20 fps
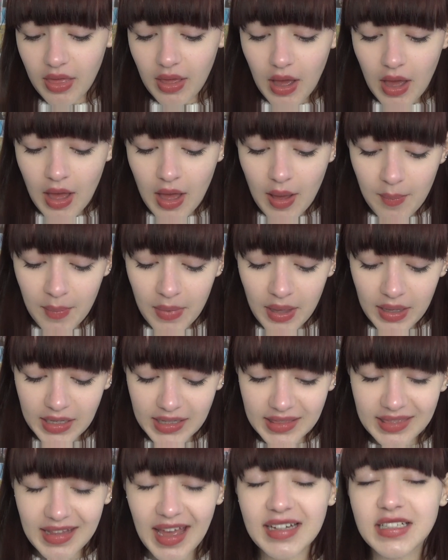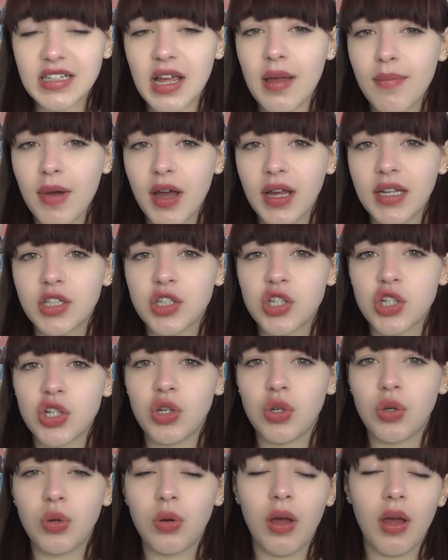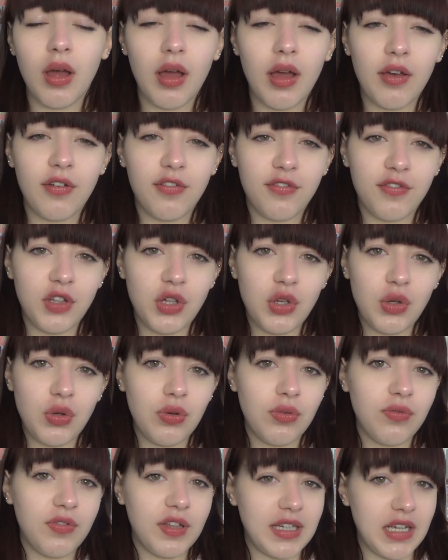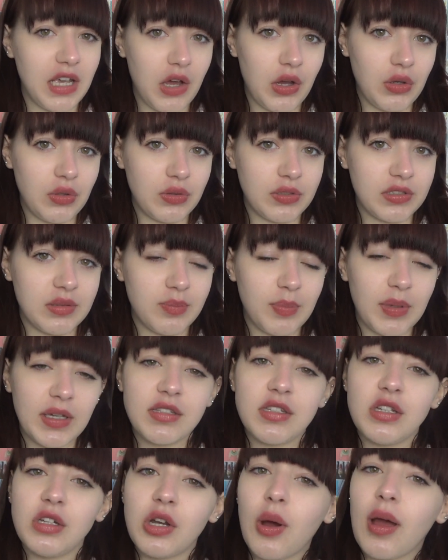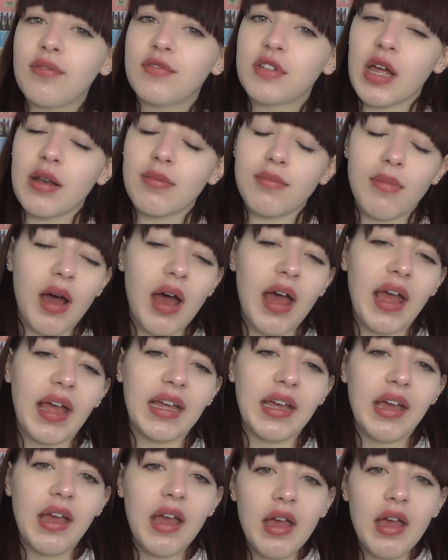in that I might do a few videos, because you know I've done my